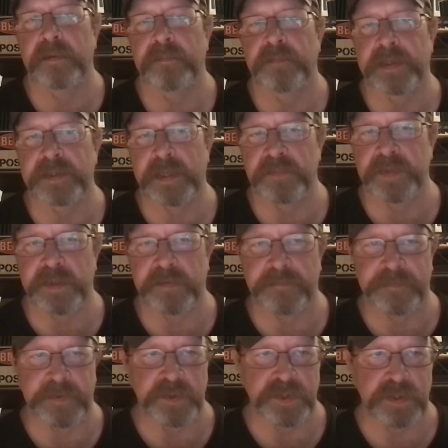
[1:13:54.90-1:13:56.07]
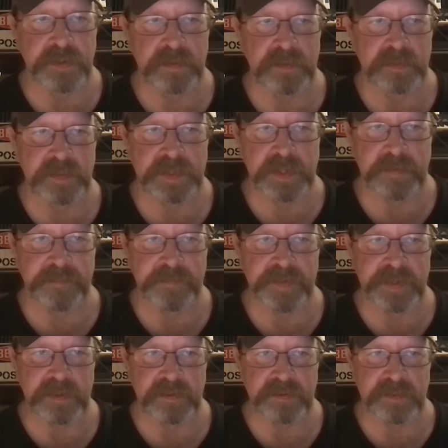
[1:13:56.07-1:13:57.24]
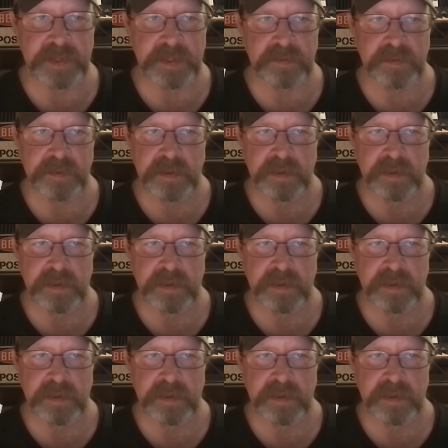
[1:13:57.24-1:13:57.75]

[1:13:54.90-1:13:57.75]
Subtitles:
by the time we get fusion, say 50 years from now,